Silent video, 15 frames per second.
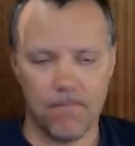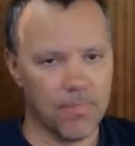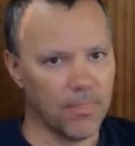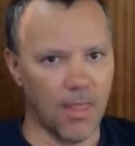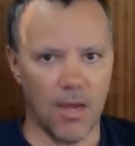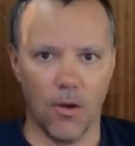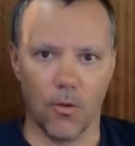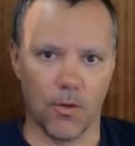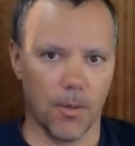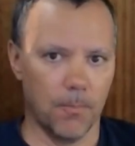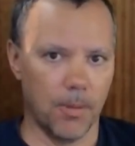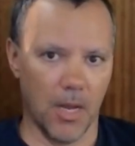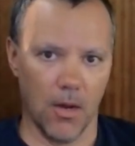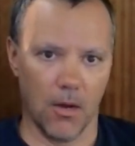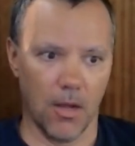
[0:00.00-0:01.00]
They don't
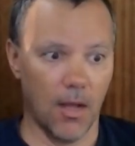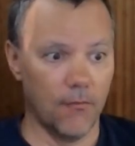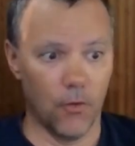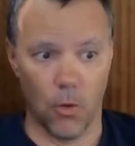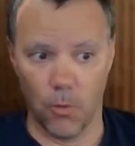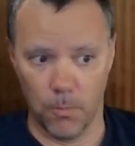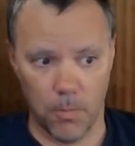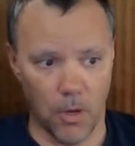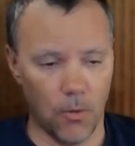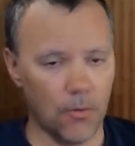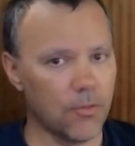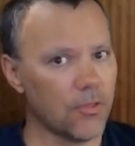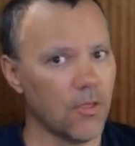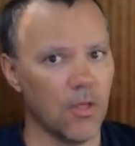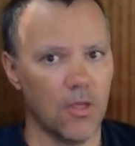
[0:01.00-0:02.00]
compare. I've owned
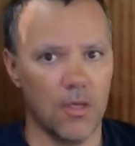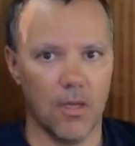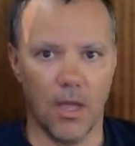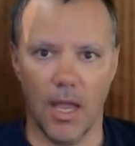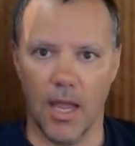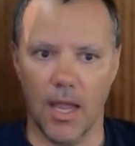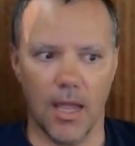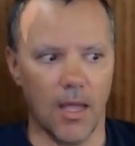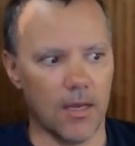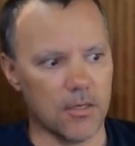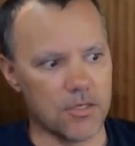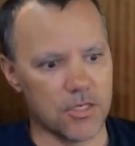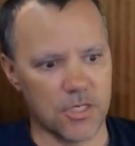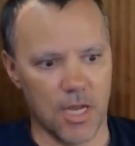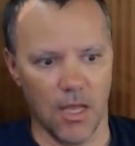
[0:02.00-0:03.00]
both, and
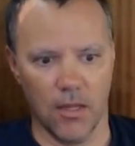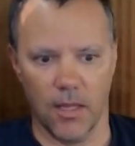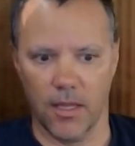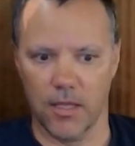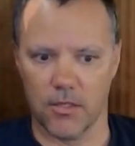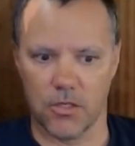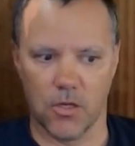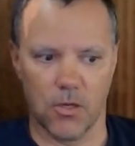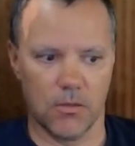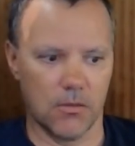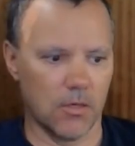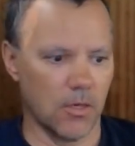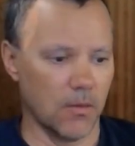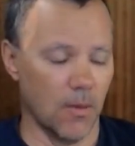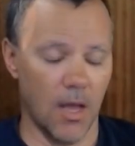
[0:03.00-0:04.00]
sailing is
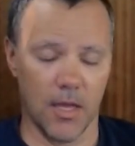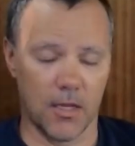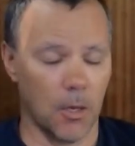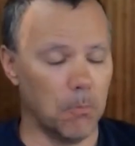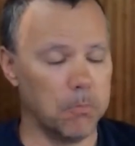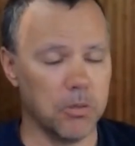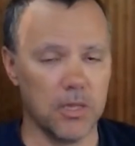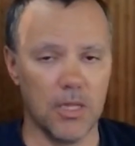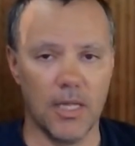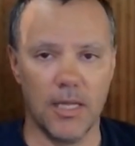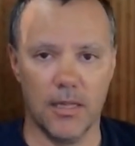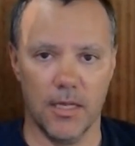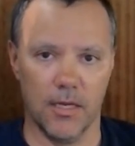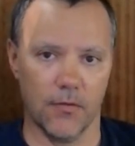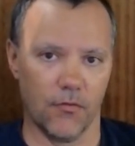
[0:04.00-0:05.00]
a
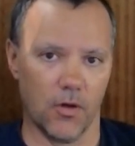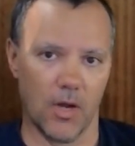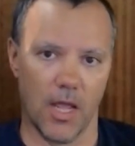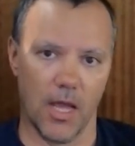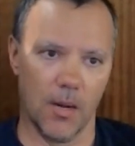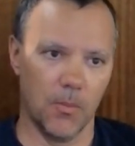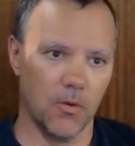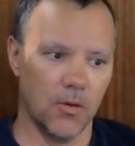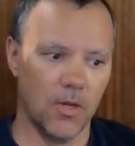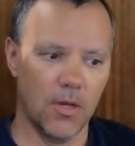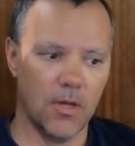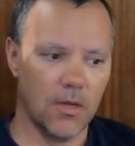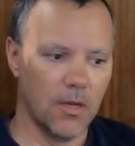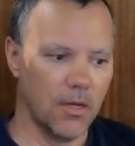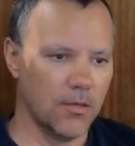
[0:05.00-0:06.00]
completely different animal,
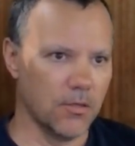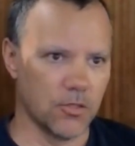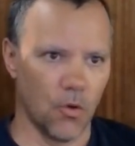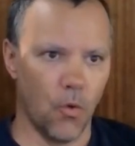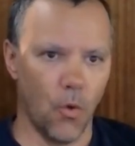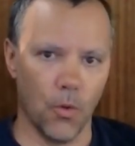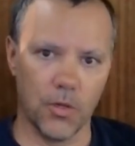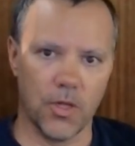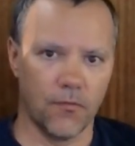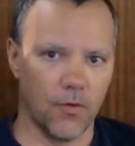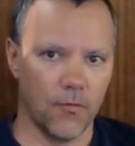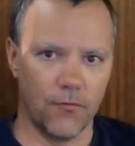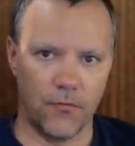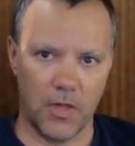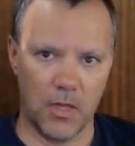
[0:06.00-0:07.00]
and there's a whole
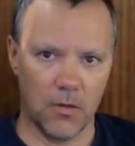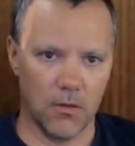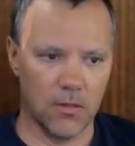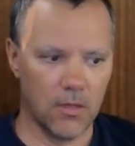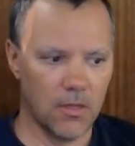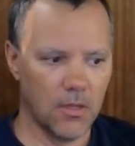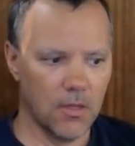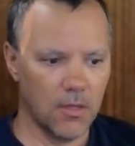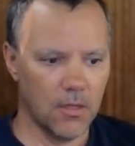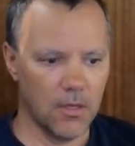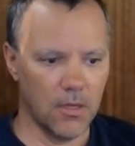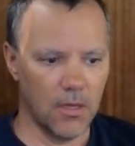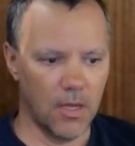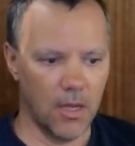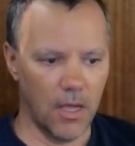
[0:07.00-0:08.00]
different feel.
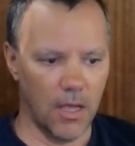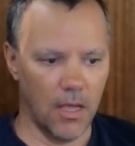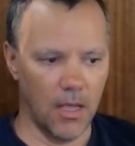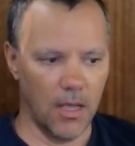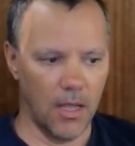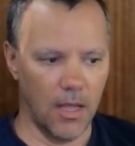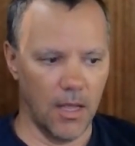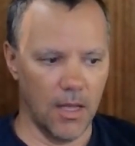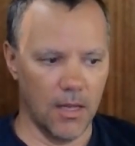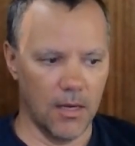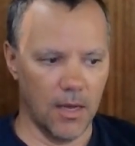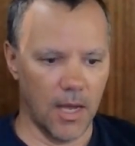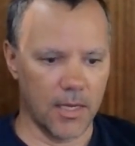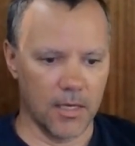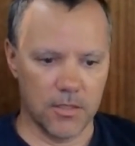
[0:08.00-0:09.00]

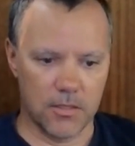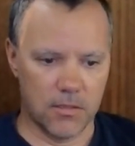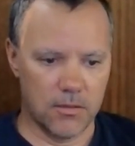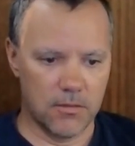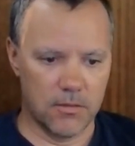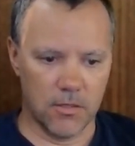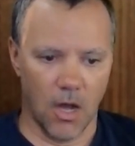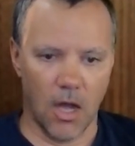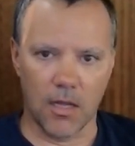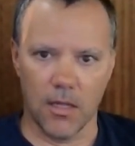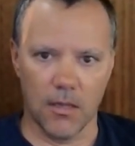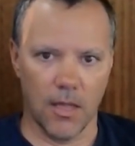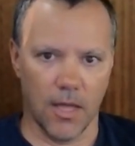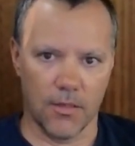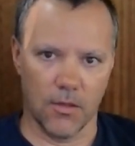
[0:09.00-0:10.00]
And I can talk
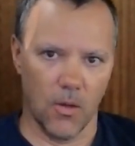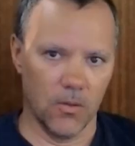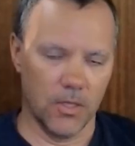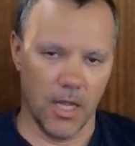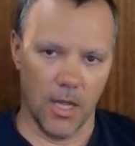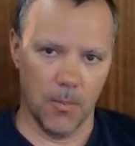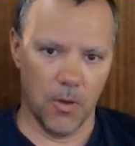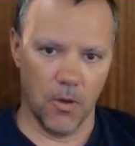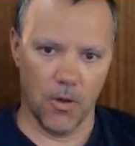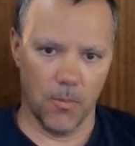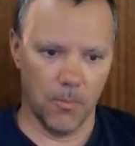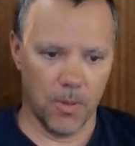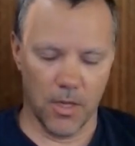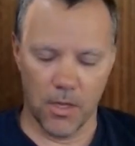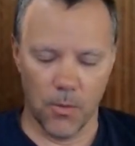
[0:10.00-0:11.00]
at length all day about
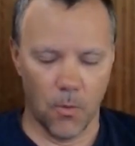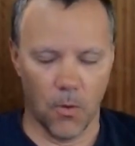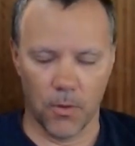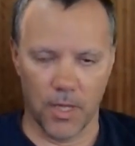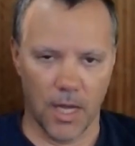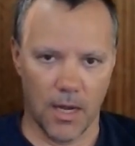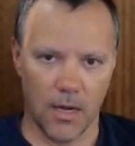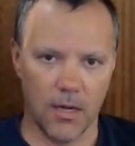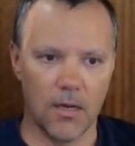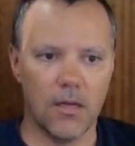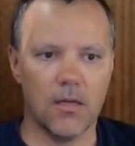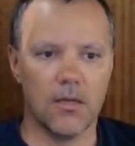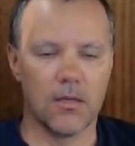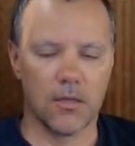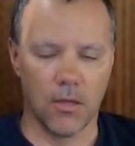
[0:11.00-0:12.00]
it, but you won't get it.
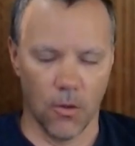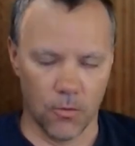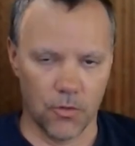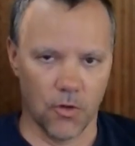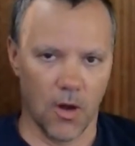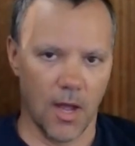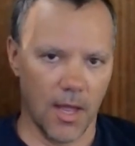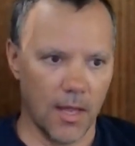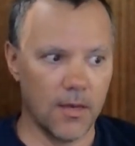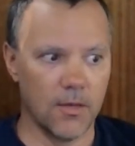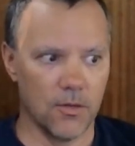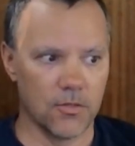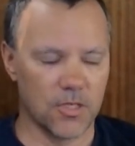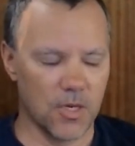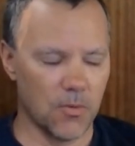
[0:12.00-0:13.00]
Go try it,
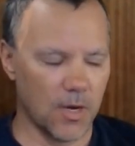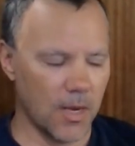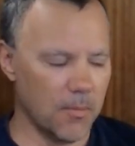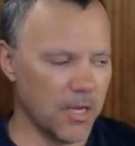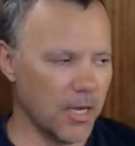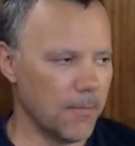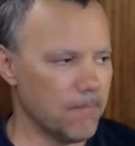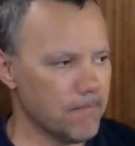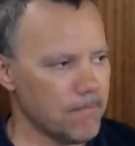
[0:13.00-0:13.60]
and you'll see what I mean.